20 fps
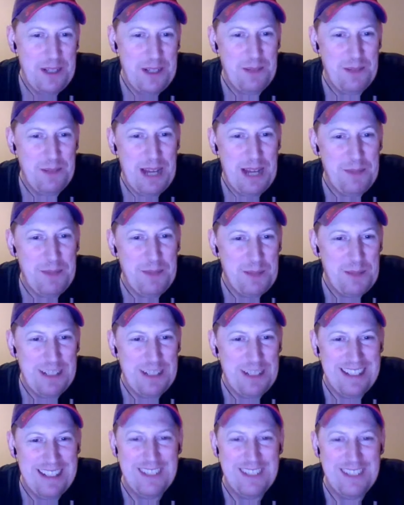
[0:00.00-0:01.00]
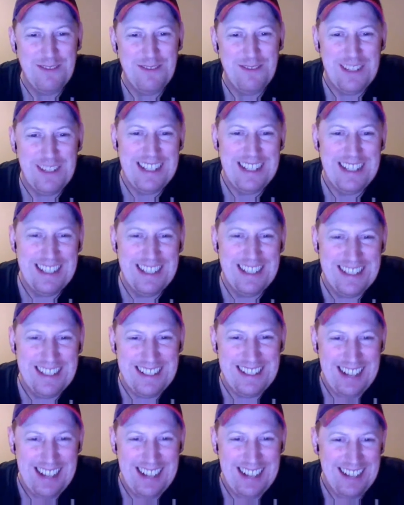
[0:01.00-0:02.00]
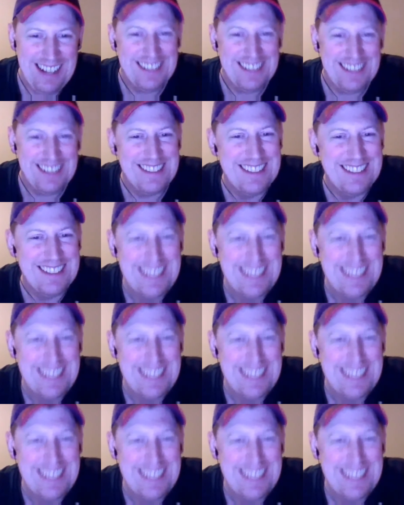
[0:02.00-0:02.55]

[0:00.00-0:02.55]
black people that live in Ireland.